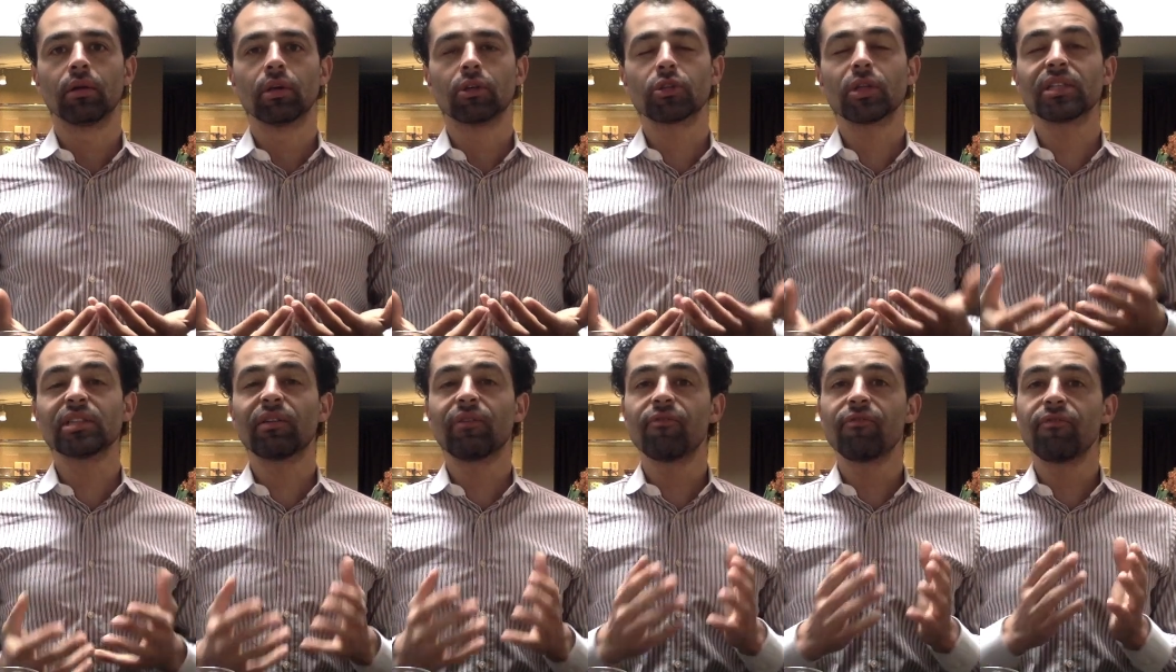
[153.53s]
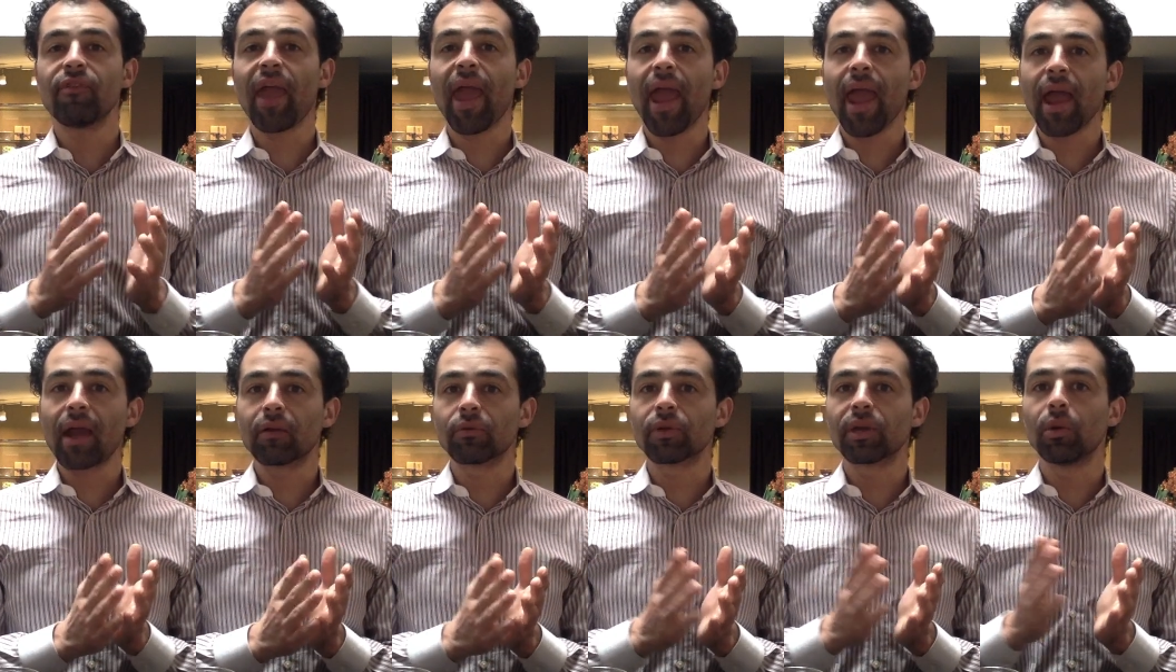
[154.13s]
So that's a
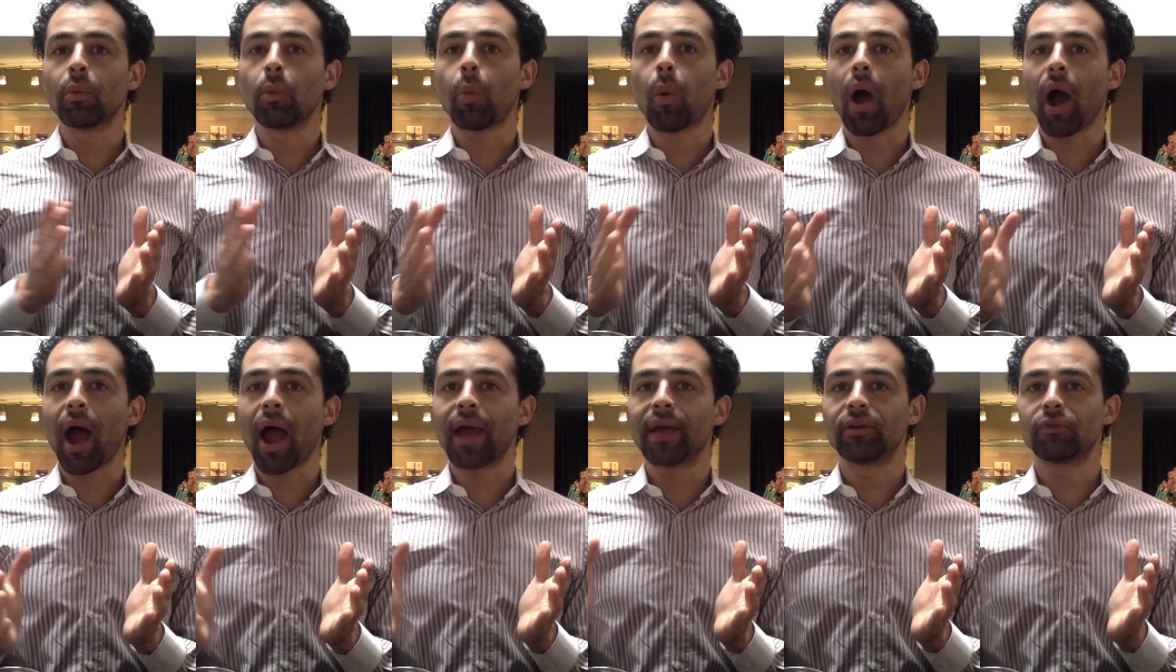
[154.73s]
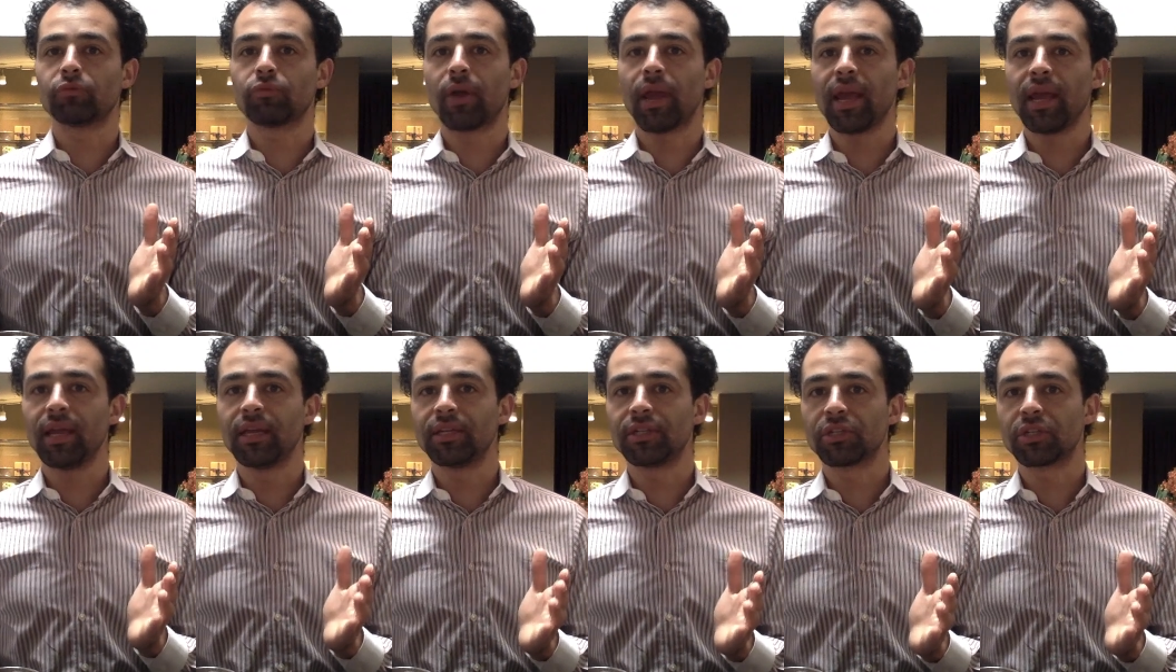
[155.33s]
very wide
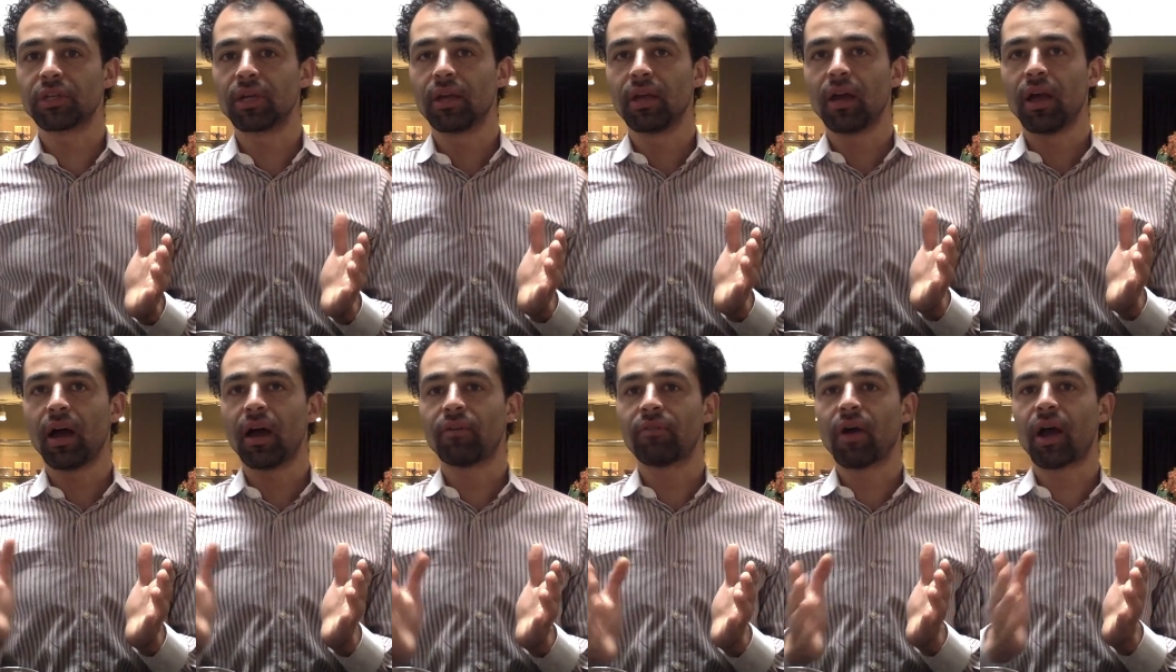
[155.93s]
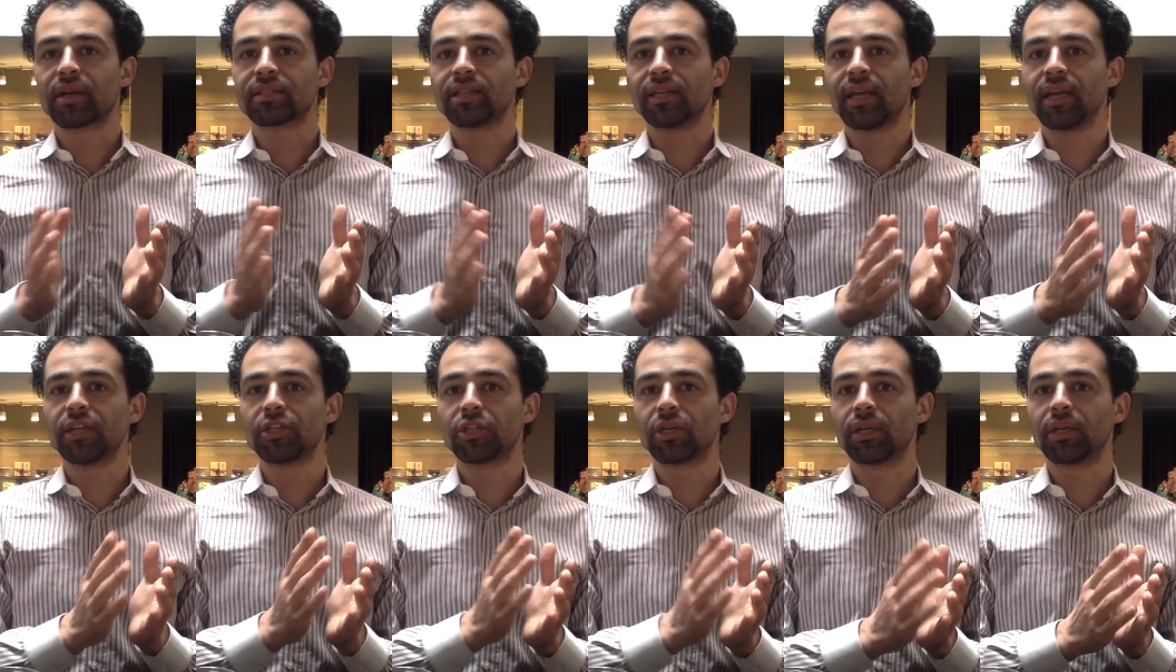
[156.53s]
range of
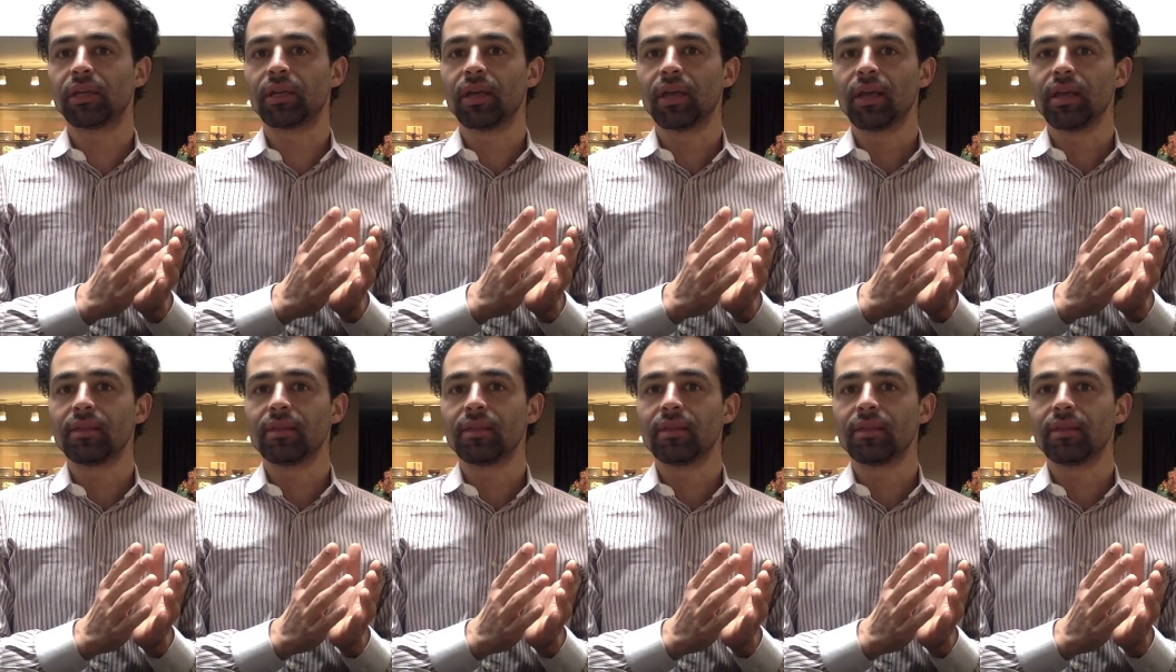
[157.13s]
oxidation